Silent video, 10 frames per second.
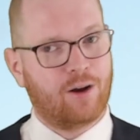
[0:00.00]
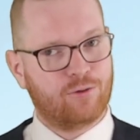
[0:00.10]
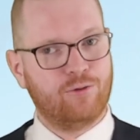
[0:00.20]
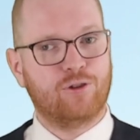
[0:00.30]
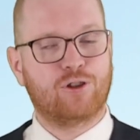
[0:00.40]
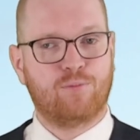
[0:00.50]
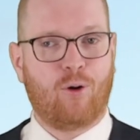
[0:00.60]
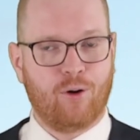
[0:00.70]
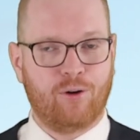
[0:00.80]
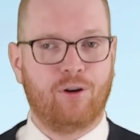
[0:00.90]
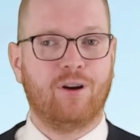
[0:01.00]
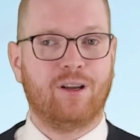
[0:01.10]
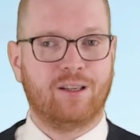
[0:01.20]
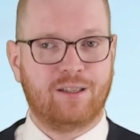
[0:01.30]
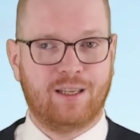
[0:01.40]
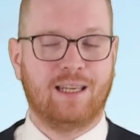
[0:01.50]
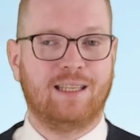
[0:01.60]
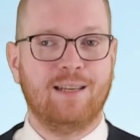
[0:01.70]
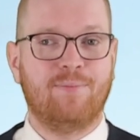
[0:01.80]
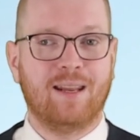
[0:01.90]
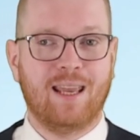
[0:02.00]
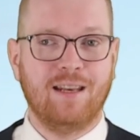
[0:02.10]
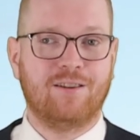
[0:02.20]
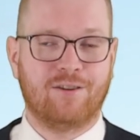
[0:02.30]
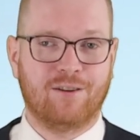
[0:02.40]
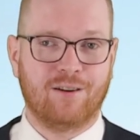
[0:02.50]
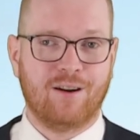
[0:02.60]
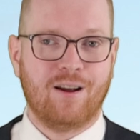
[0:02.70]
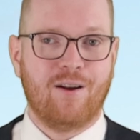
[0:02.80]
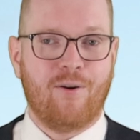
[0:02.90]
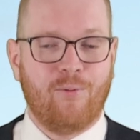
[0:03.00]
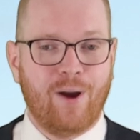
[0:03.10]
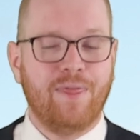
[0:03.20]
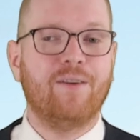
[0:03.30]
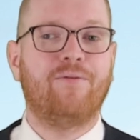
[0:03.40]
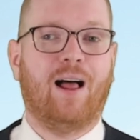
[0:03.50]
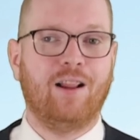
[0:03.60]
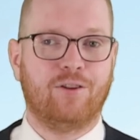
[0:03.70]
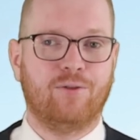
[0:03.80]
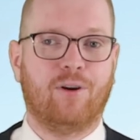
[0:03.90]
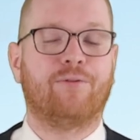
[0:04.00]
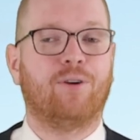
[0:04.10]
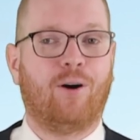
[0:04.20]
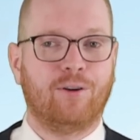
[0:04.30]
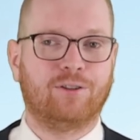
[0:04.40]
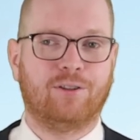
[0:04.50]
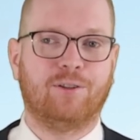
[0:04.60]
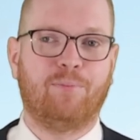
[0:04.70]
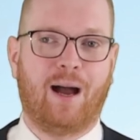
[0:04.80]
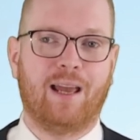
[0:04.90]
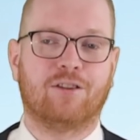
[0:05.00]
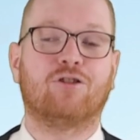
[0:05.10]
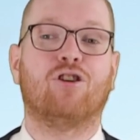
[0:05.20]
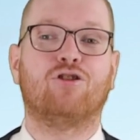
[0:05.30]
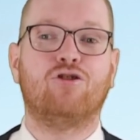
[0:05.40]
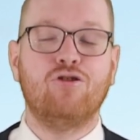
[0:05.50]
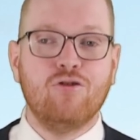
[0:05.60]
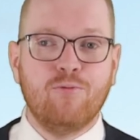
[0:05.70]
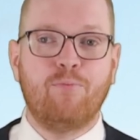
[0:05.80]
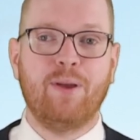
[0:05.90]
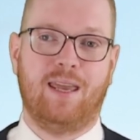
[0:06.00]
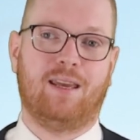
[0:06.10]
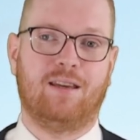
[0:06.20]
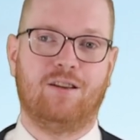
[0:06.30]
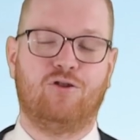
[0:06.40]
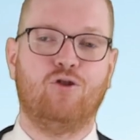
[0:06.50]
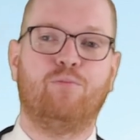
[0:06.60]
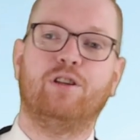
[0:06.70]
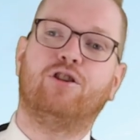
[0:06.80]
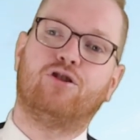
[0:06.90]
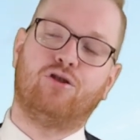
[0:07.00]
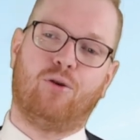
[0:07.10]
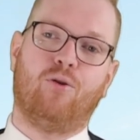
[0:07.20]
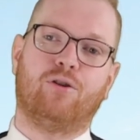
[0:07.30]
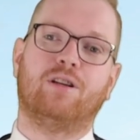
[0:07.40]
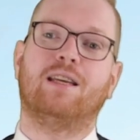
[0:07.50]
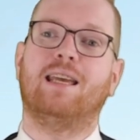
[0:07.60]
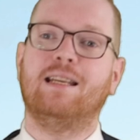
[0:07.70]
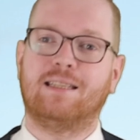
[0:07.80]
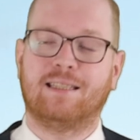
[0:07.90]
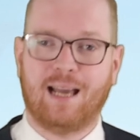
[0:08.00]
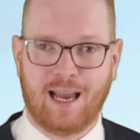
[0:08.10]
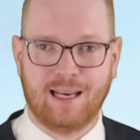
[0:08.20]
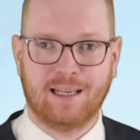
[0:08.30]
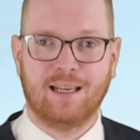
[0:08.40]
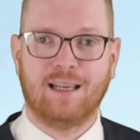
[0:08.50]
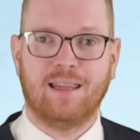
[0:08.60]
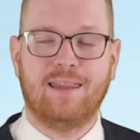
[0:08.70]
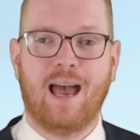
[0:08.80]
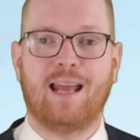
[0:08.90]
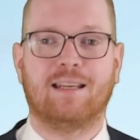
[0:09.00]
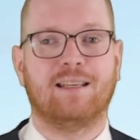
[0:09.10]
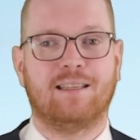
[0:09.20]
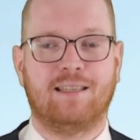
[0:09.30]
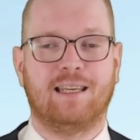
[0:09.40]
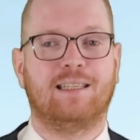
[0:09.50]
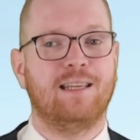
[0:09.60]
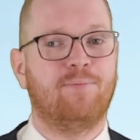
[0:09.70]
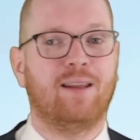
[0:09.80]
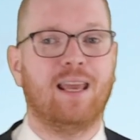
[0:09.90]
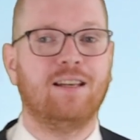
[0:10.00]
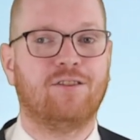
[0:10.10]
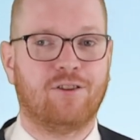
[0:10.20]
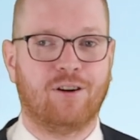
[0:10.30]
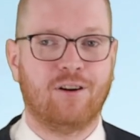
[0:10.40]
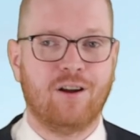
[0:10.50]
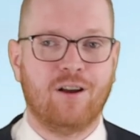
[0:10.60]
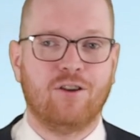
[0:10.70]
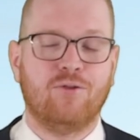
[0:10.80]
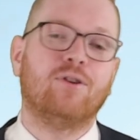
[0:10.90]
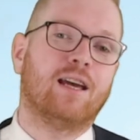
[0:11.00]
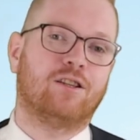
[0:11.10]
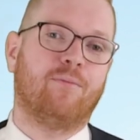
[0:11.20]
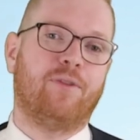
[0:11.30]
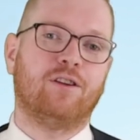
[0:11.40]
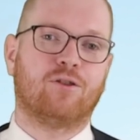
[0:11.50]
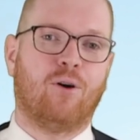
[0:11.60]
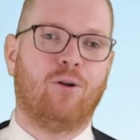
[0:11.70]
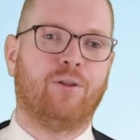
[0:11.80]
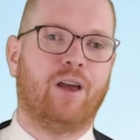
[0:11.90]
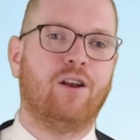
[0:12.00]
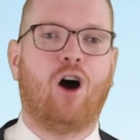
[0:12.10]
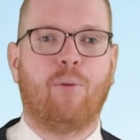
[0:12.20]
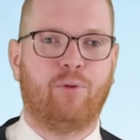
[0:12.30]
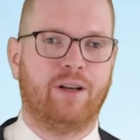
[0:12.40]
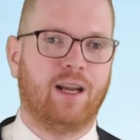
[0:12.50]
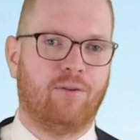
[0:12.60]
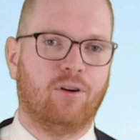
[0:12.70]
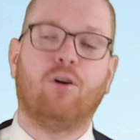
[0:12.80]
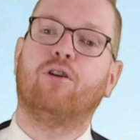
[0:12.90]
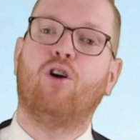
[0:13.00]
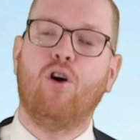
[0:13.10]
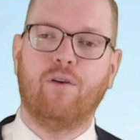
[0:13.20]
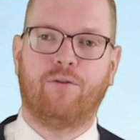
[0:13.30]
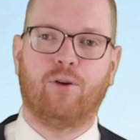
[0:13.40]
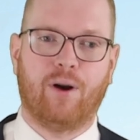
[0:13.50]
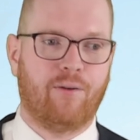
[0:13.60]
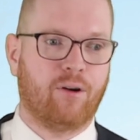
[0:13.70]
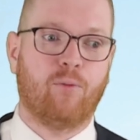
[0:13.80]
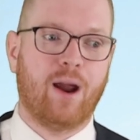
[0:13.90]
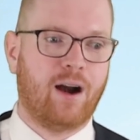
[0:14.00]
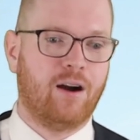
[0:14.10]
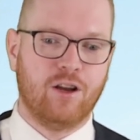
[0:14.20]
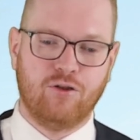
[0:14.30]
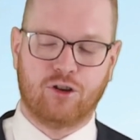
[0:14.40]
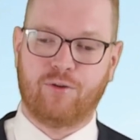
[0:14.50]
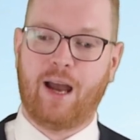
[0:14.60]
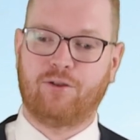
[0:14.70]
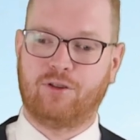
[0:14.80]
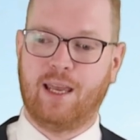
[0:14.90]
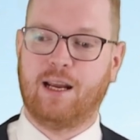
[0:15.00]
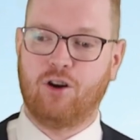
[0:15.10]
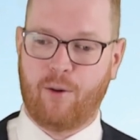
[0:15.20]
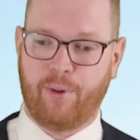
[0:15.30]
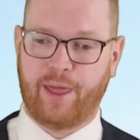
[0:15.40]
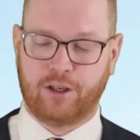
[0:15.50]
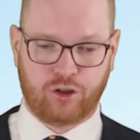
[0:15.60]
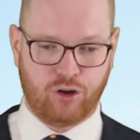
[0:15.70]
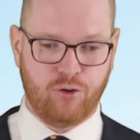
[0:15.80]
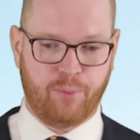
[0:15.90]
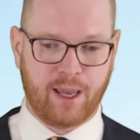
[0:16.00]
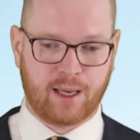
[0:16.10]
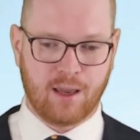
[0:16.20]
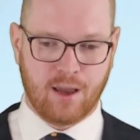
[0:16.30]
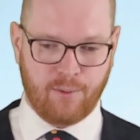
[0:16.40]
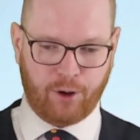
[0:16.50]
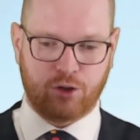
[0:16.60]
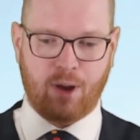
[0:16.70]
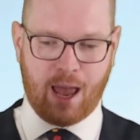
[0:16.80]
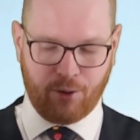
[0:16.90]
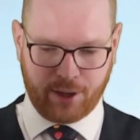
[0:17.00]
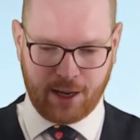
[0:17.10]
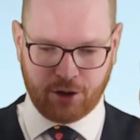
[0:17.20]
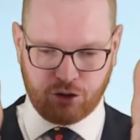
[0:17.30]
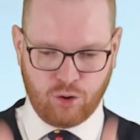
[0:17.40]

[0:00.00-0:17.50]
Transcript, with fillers: down to the smaller 16-bit integer, when the value of the horizontal bias got too big to be stored inside that 16-bit integer, you get something called an operand error or an overflow error, where you're trying to take a number that's too big, but you allocated